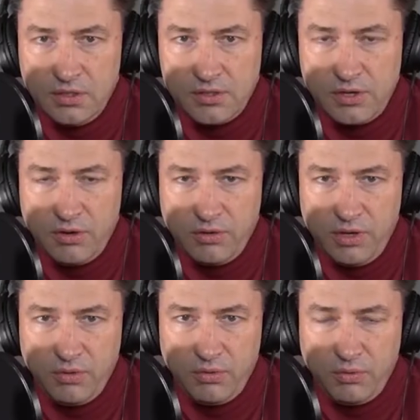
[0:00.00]
So
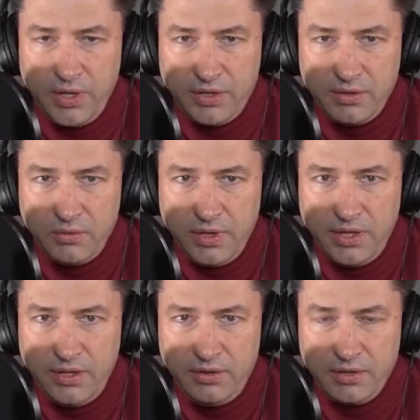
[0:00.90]

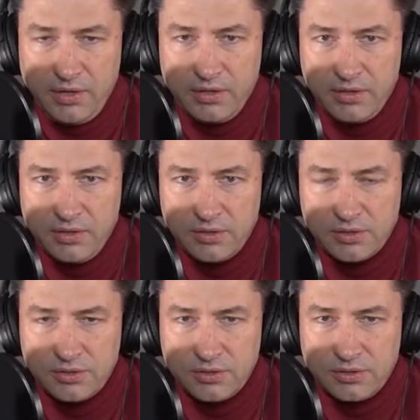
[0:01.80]
we
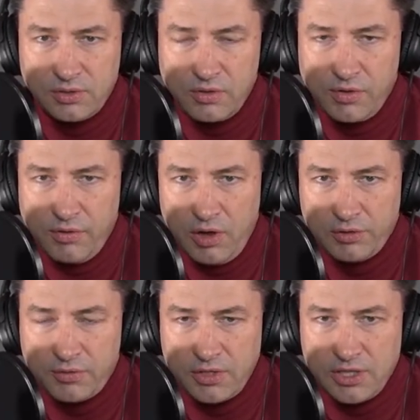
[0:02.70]
sort of
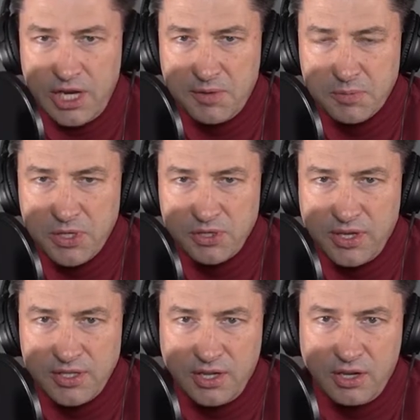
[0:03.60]
evolved over time, especially
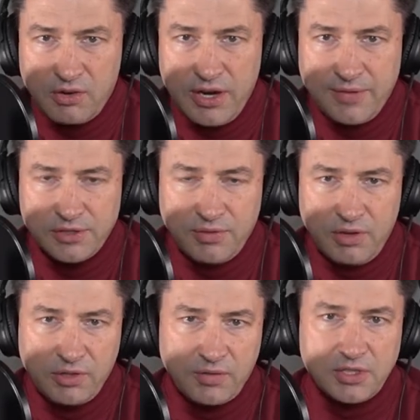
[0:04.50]
as the aircraft's
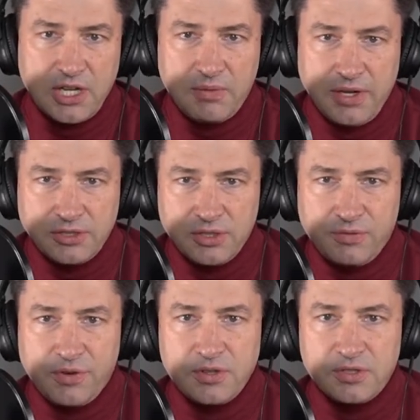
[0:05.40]
evolved over time, right? So the
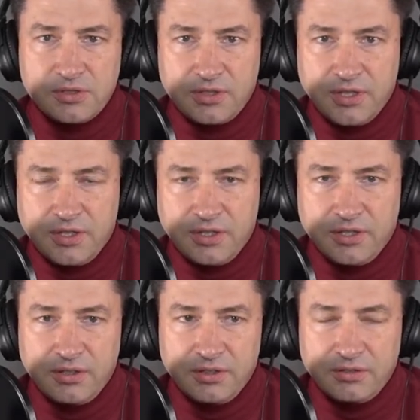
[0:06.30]
first
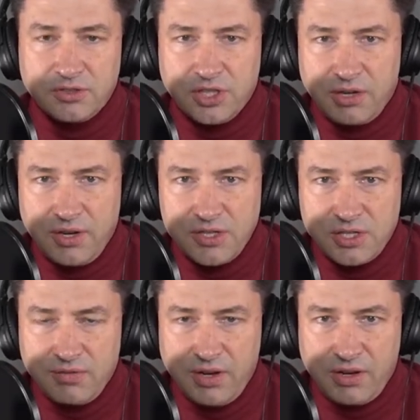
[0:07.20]

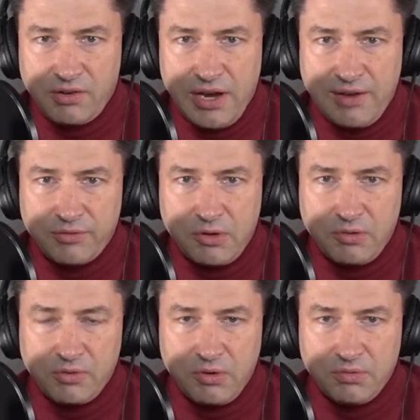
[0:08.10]
generation of aircraft
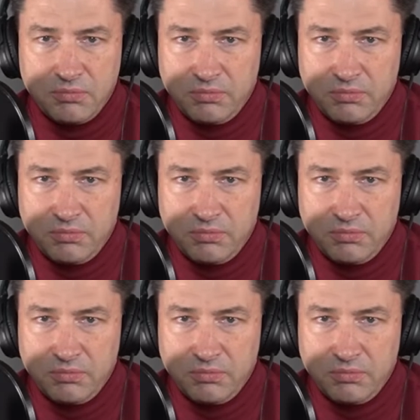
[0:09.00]
were